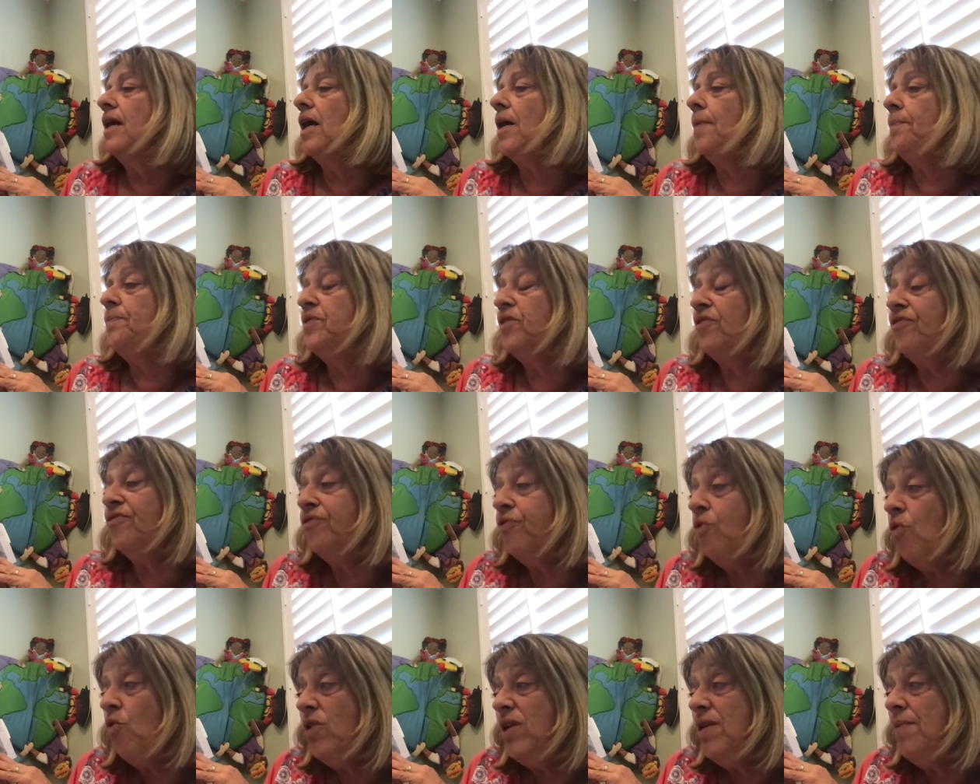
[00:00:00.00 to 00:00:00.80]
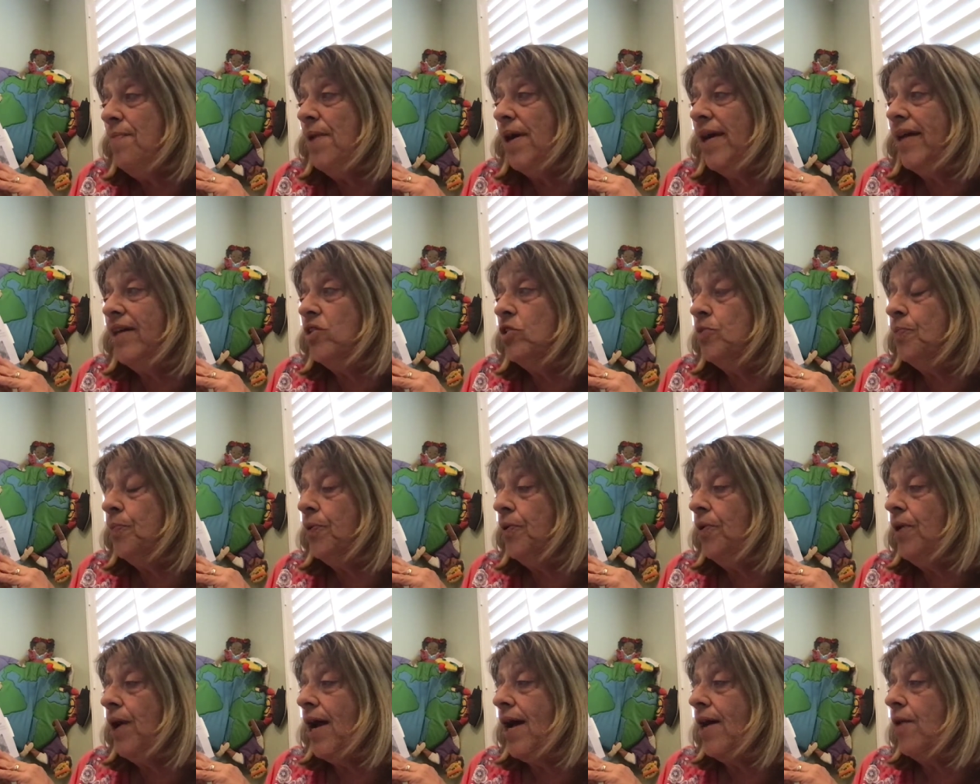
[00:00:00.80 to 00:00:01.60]
Up to 40 miles
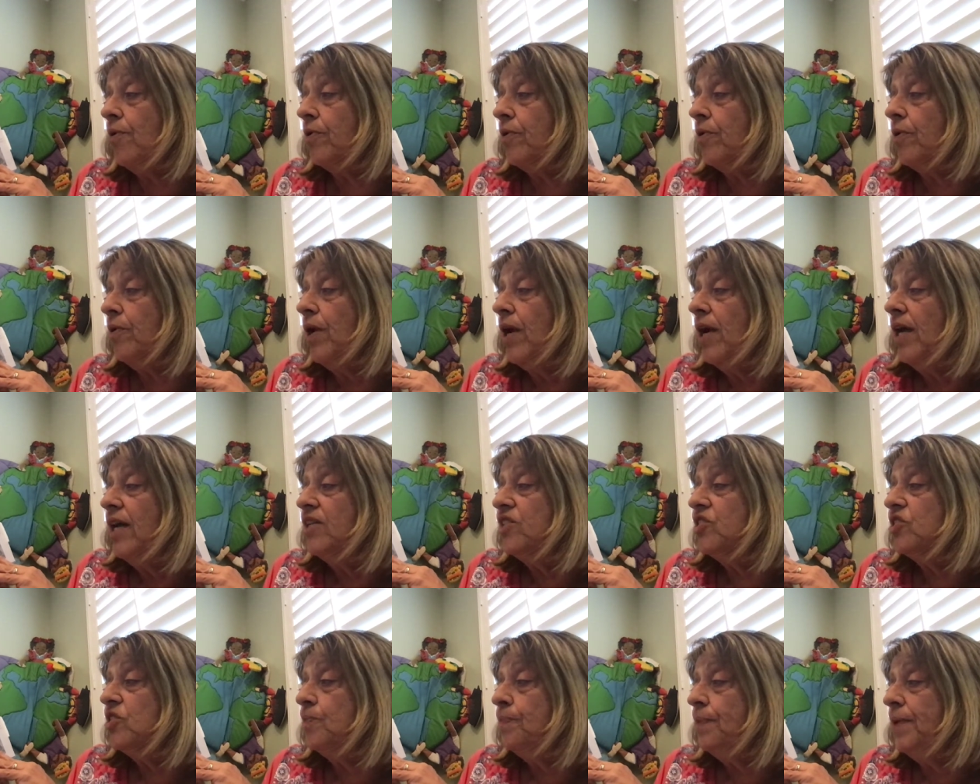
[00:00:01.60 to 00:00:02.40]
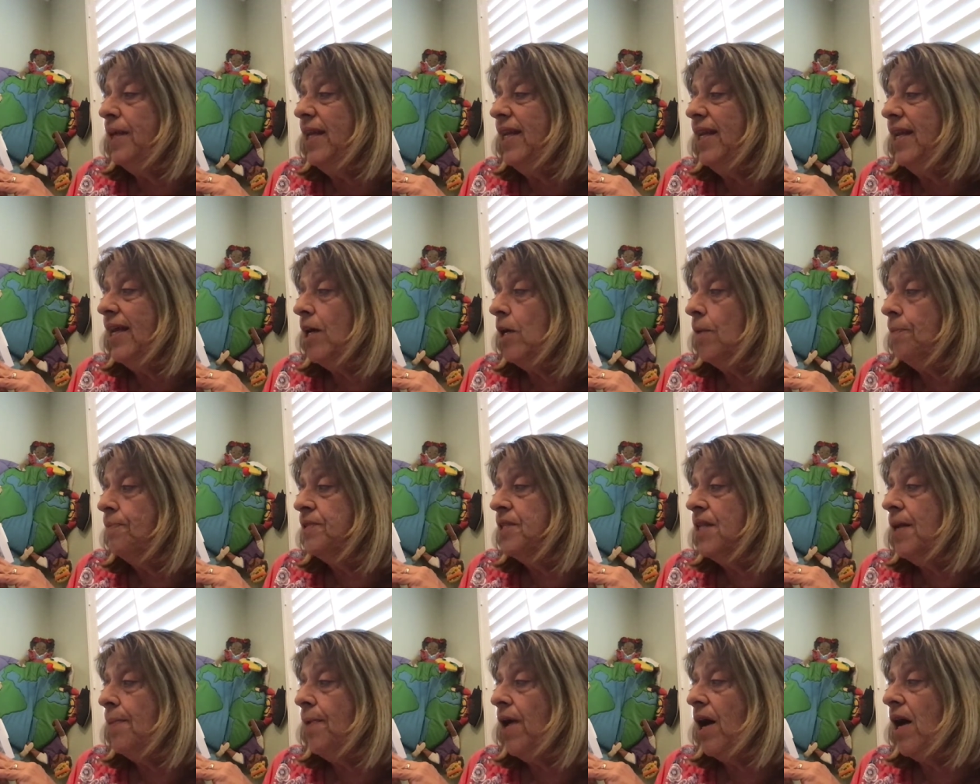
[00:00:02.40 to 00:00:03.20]
per hour. Speed
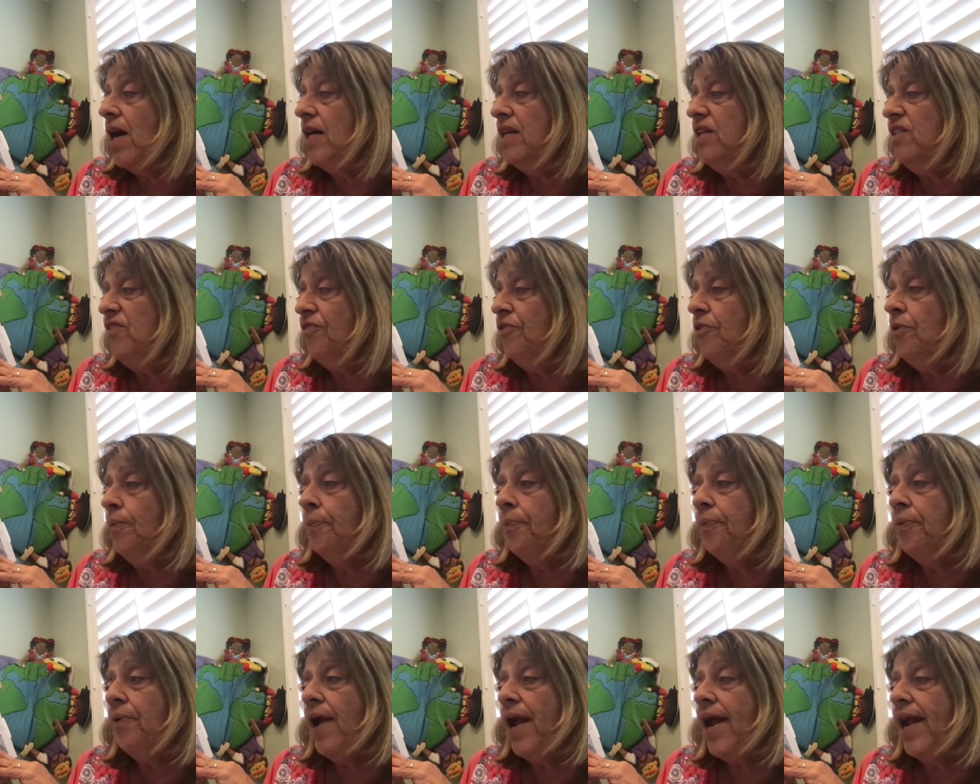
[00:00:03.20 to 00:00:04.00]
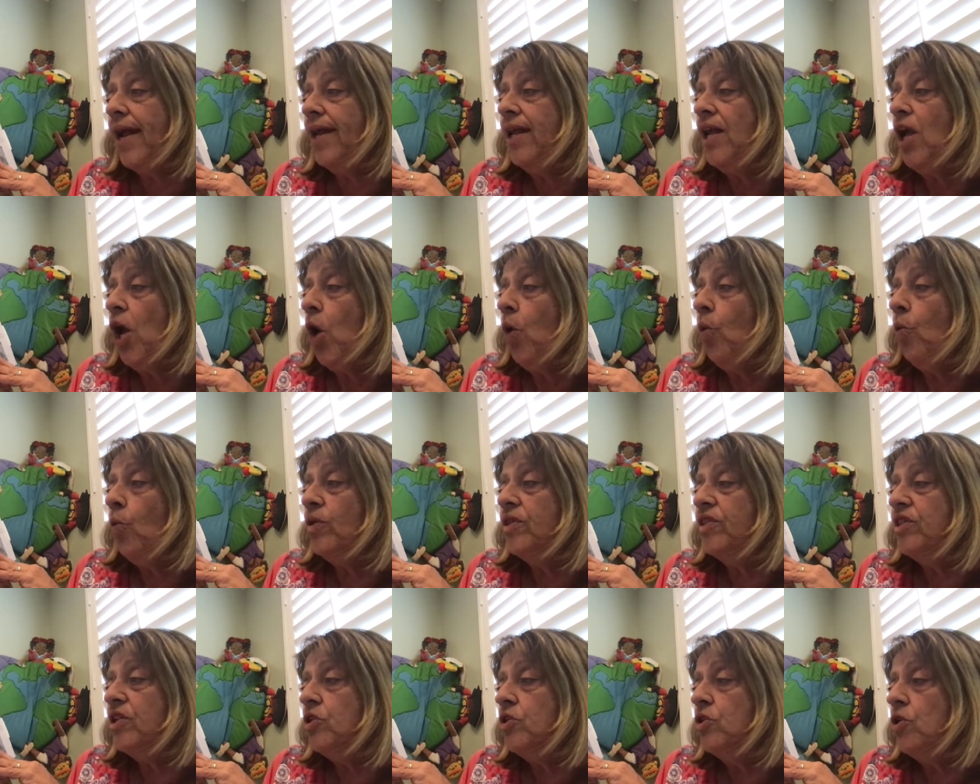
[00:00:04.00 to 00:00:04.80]
helps them hunt for prey
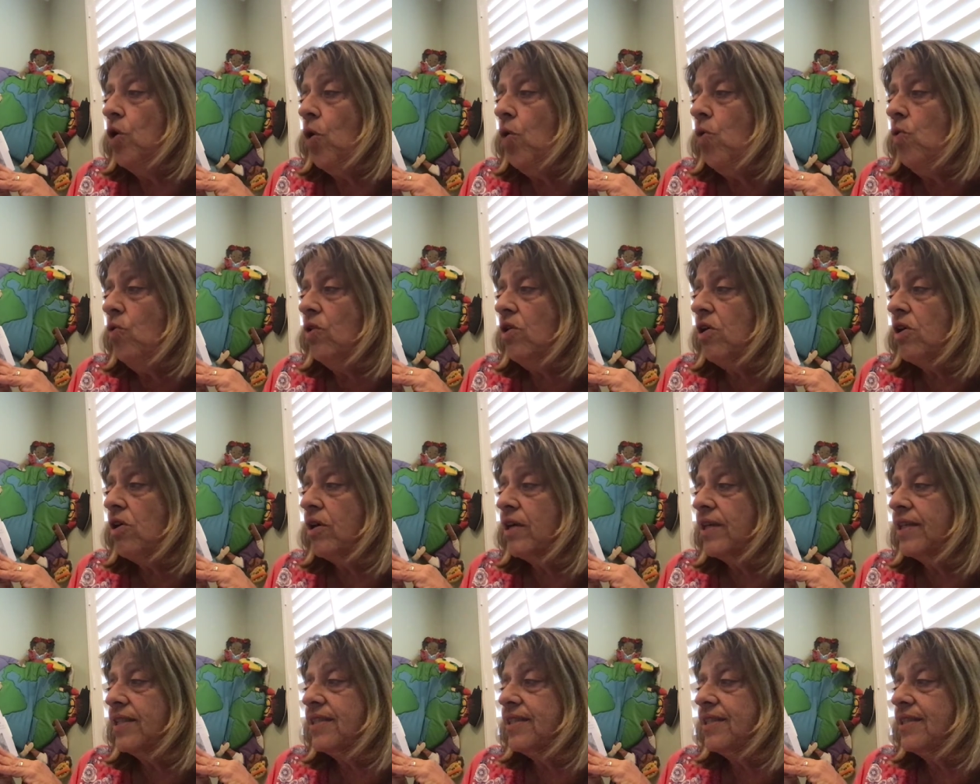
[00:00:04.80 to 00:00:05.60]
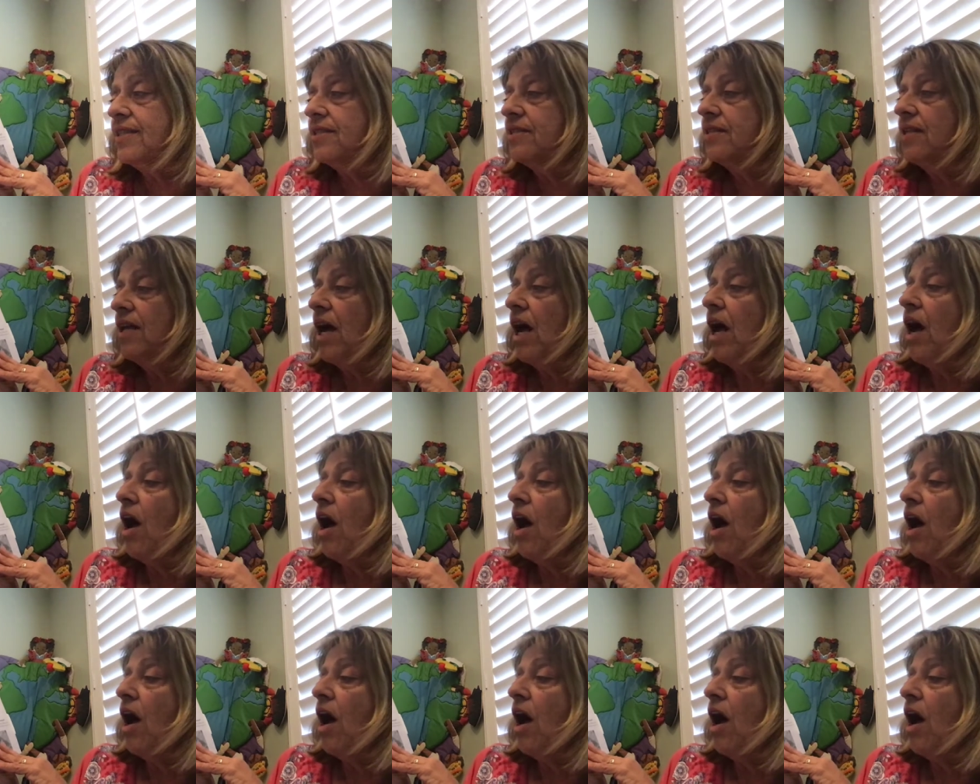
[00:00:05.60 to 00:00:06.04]
with no carcasses